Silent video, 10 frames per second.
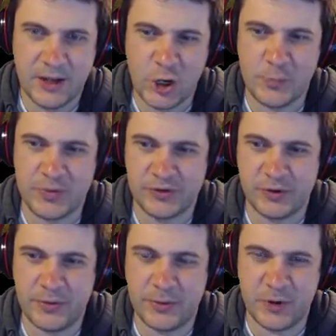Open the
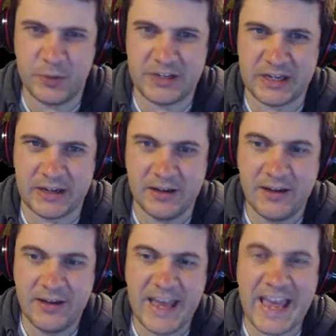door with the room key.
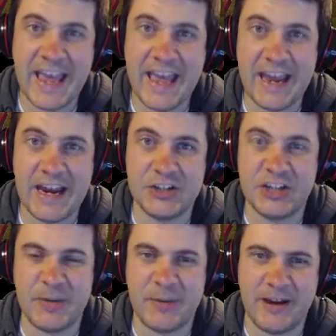Hey,
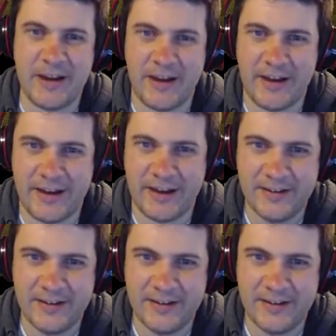Chibi Ma!